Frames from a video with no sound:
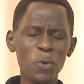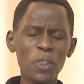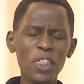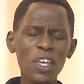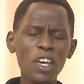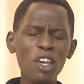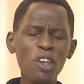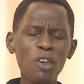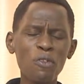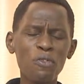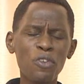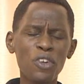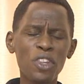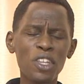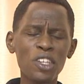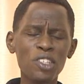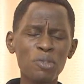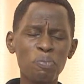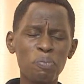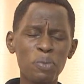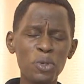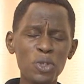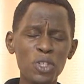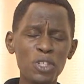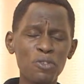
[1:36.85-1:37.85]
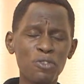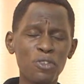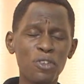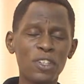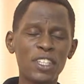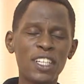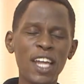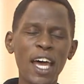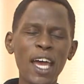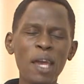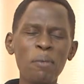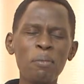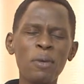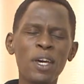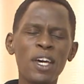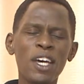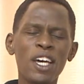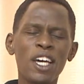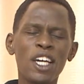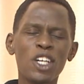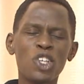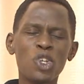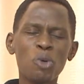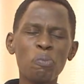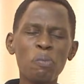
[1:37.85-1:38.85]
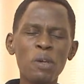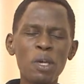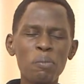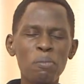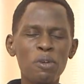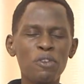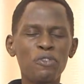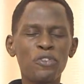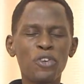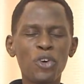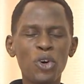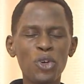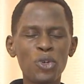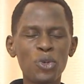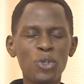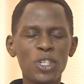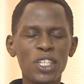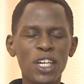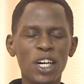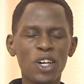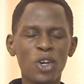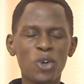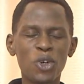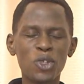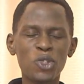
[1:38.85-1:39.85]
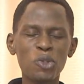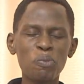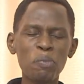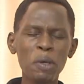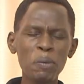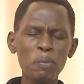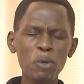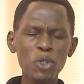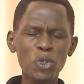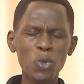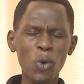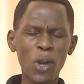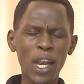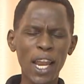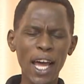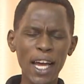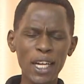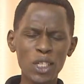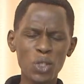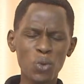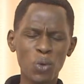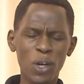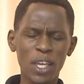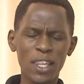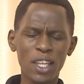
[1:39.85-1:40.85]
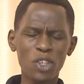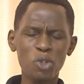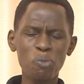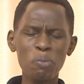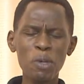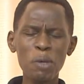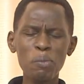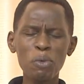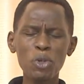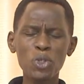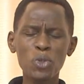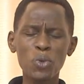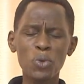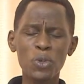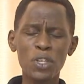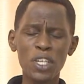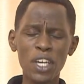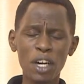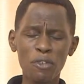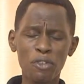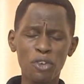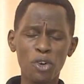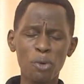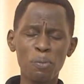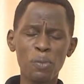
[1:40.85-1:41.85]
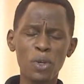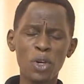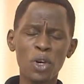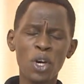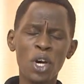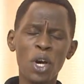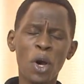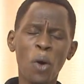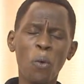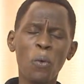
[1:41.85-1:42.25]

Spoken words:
We thank you for this beautiful time to be before you, dear God, to be able to learn together, to be able to hear from you.